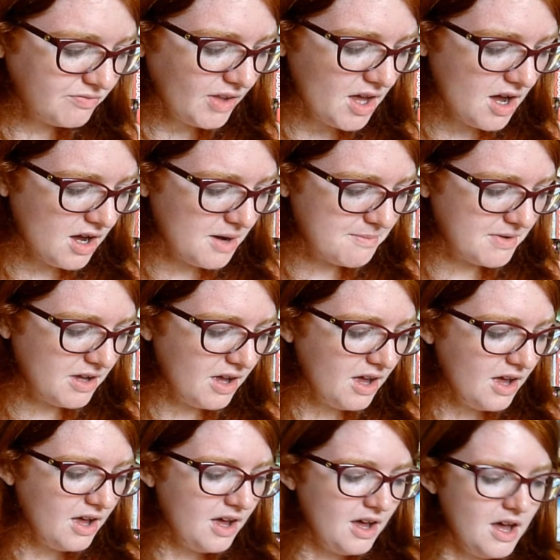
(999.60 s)
Um,
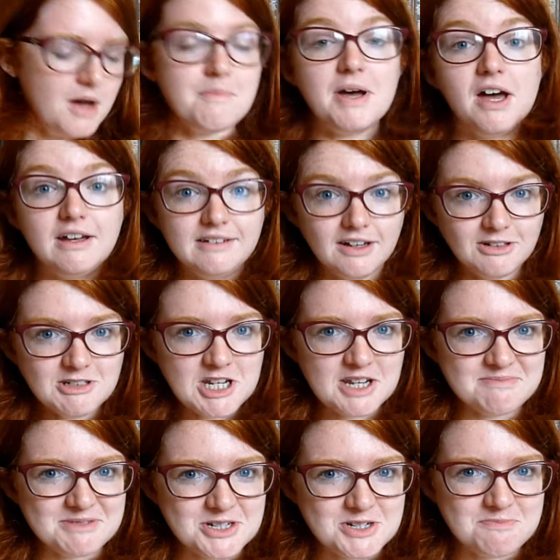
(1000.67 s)

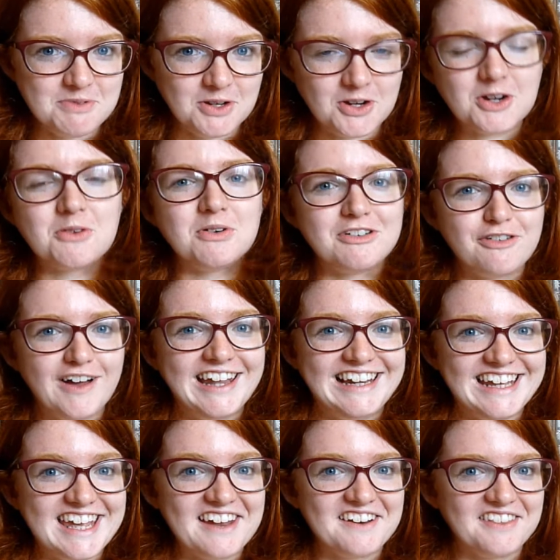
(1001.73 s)
penultimate book, we're
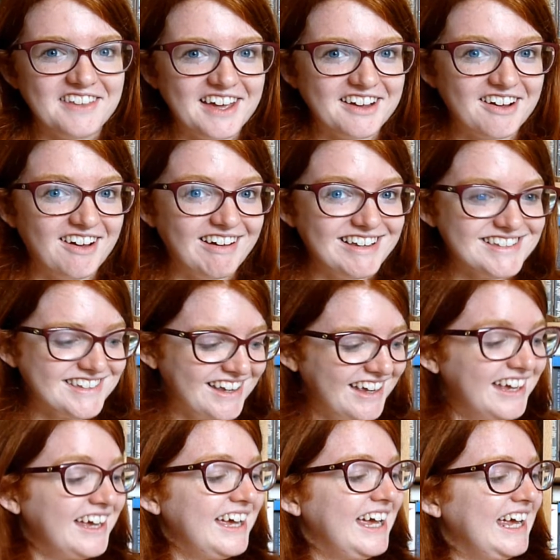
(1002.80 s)
finally getting there guys,
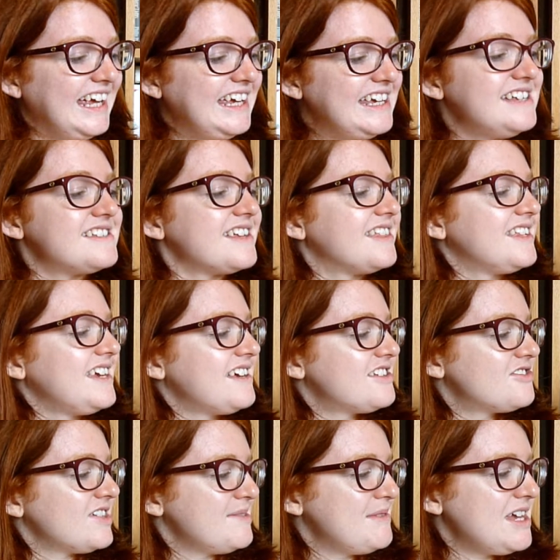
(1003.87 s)
is The
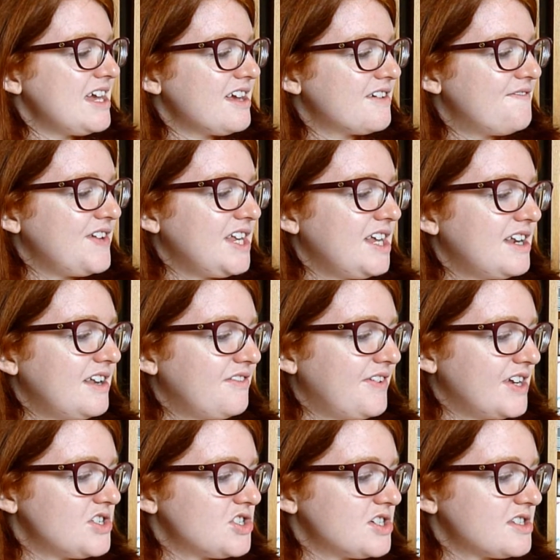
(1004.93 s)
Extremely Inconvenient
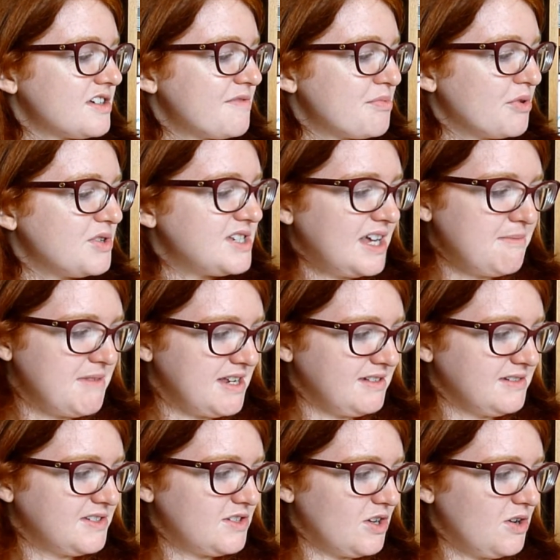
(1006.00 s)
Adventures of Bronte
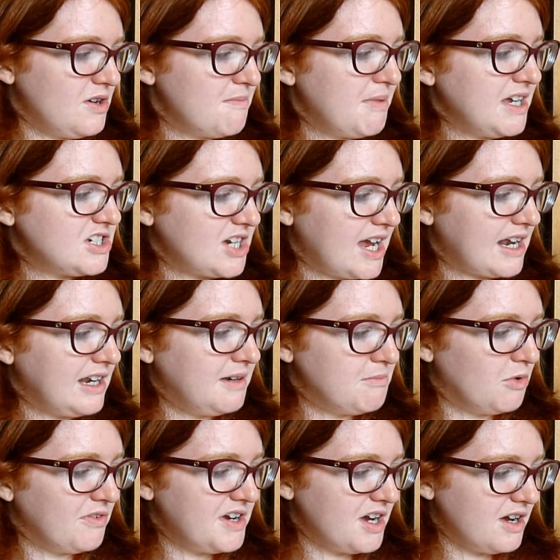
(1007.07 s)
Mettlestone by Jacqueline
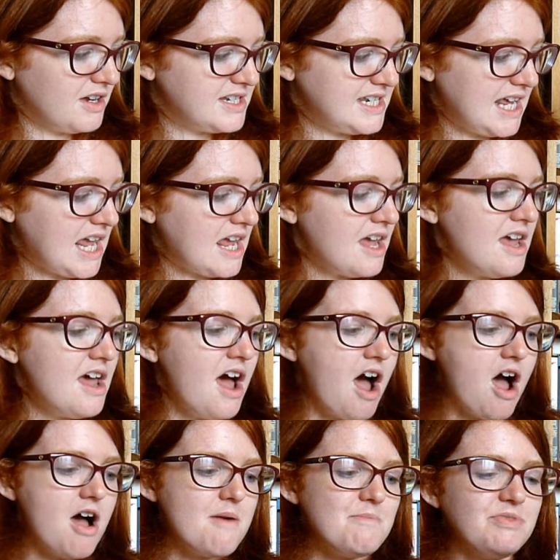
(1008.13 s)
Moriarty.
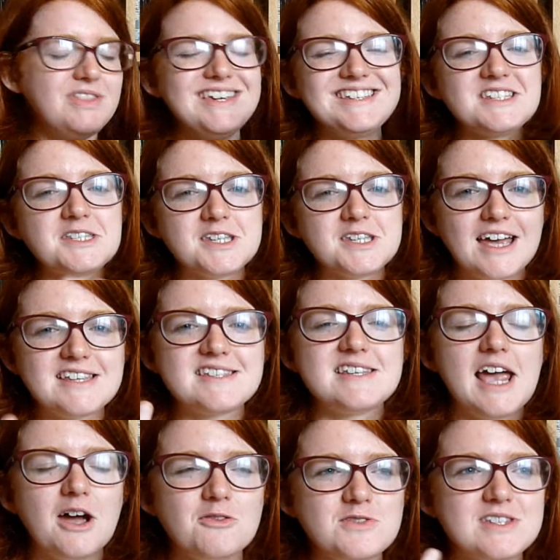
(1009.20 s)
Um, this
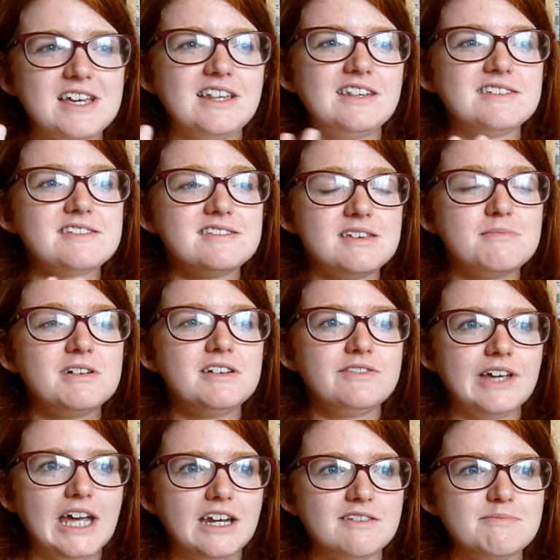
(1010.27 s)
sounds in the similar
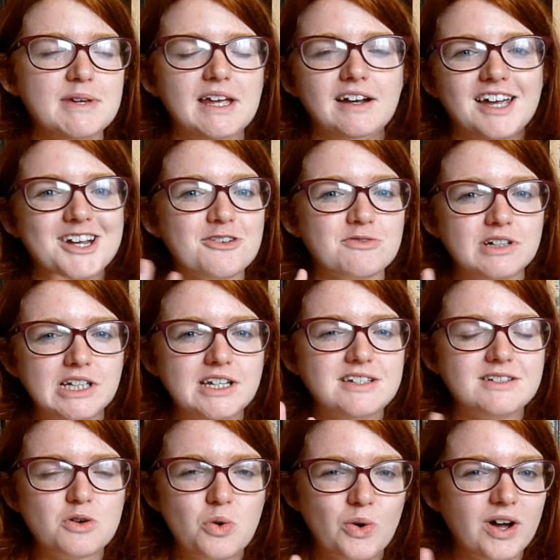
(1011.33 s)
vein of being like a really
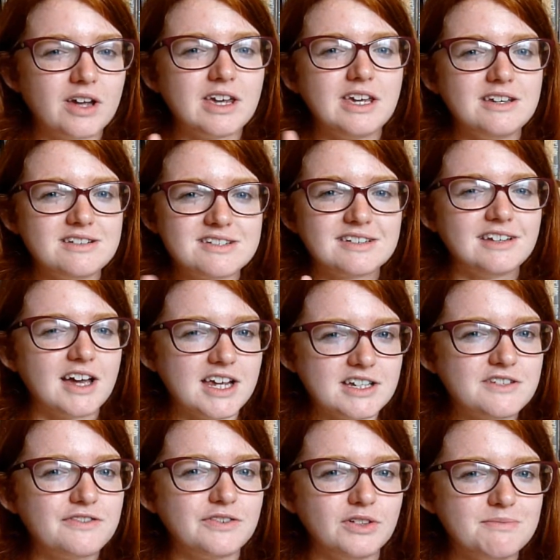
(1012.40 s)
quirky and
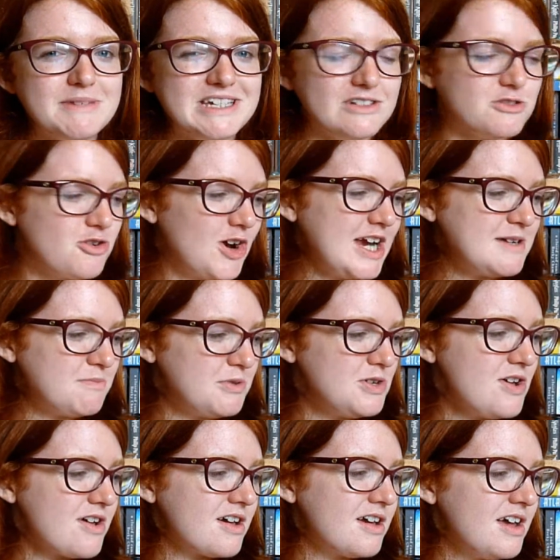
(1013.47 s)
delightful middle grade
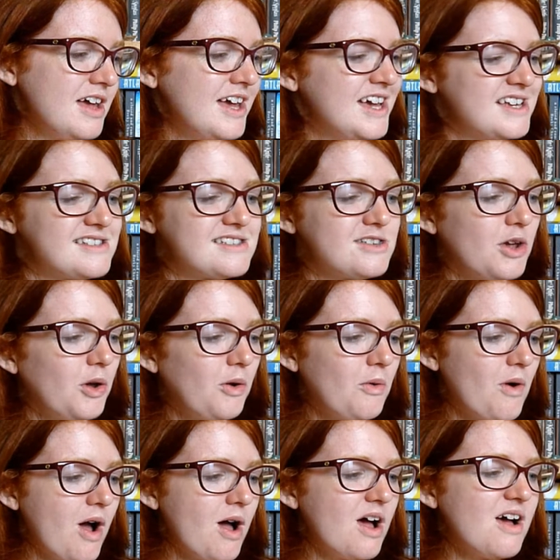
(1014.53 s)
book.
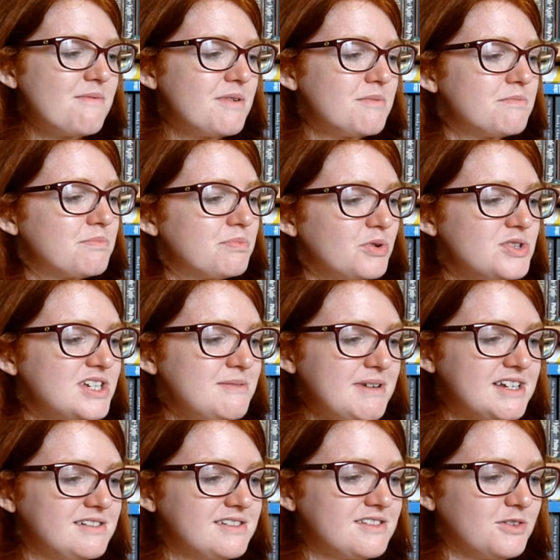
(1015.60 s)
So um, Bronte
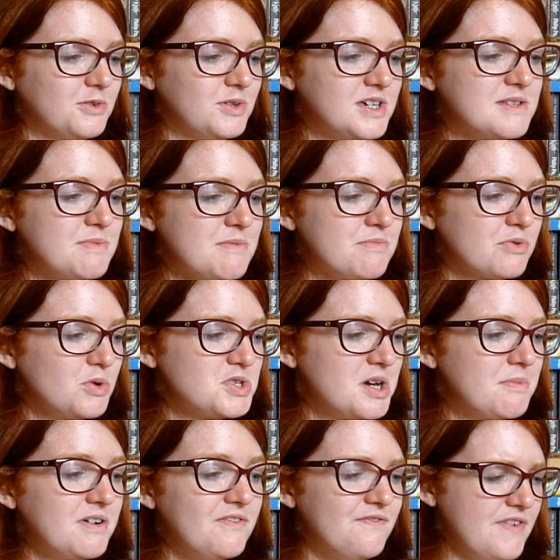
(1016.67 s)
Mettlestone has been brought
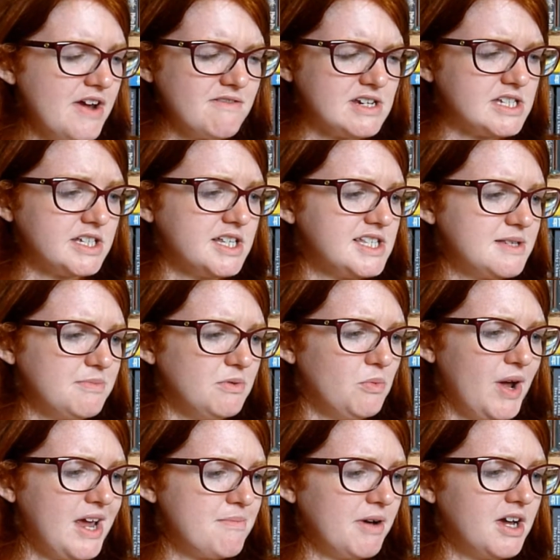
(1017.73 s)
up in a very sensible
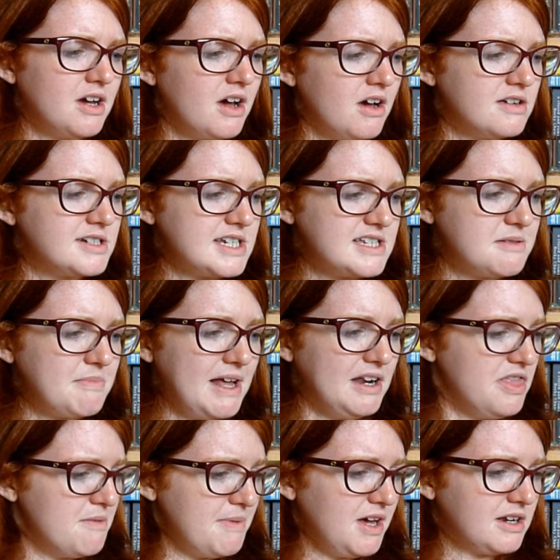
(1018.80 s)
way by her Aunt Isabel and
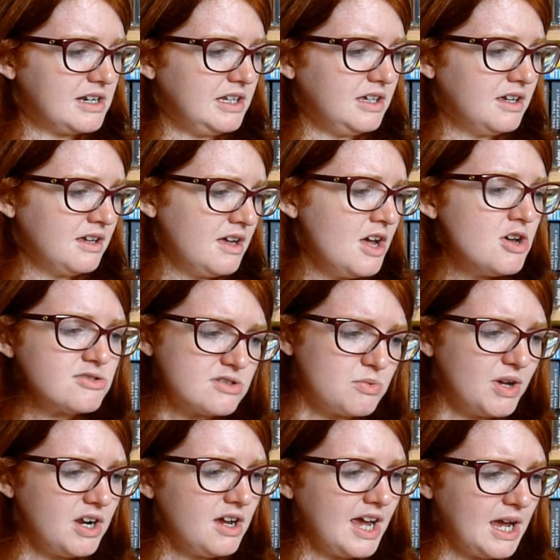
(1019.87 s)
the butler. So
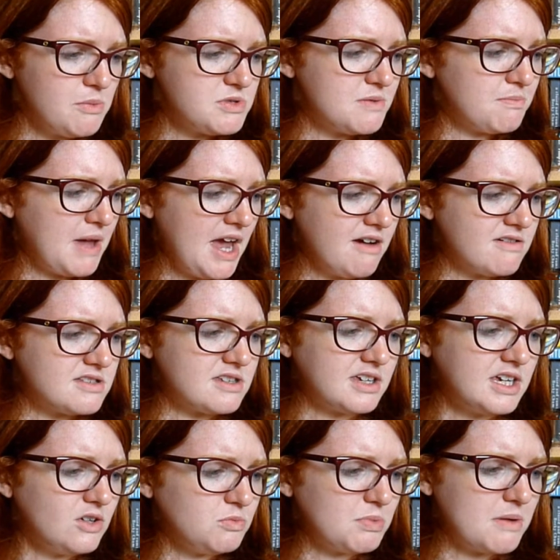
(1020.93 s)
when her absent parents are
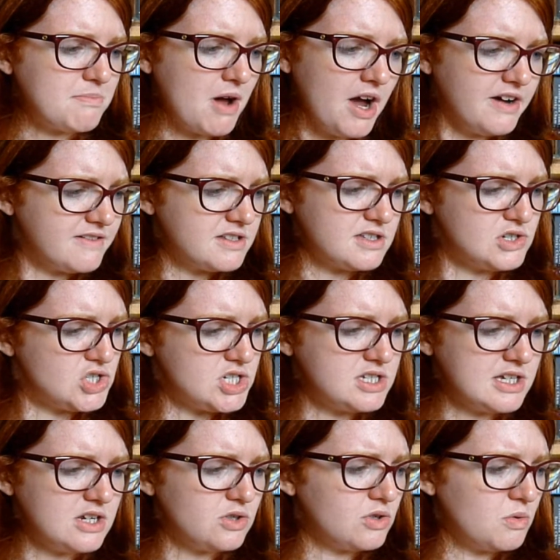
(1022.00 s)
killed by pirates and she's
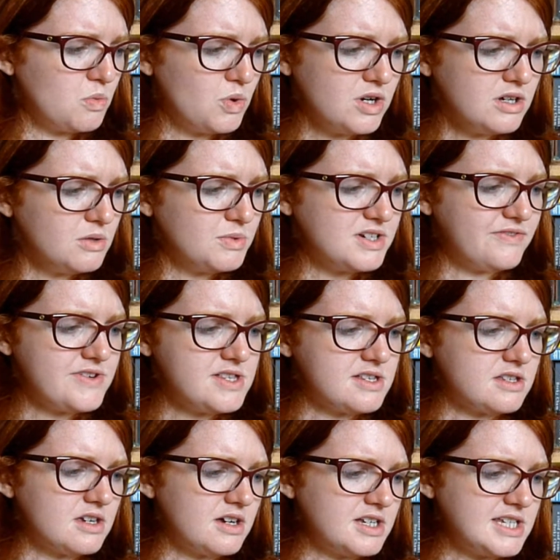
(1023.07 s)
sent on a whirlwind visit
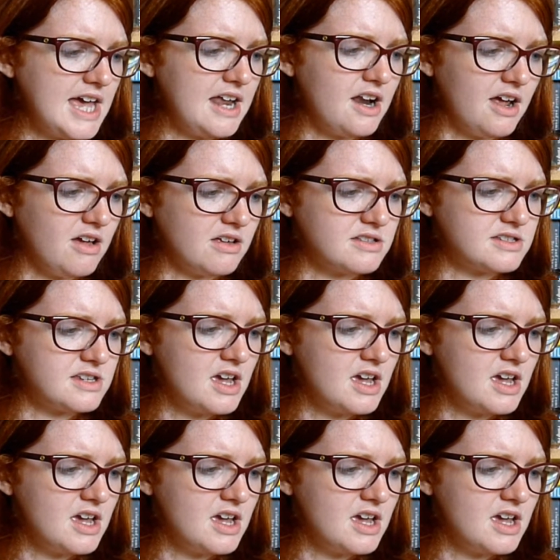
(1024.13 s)
to her ten aunts,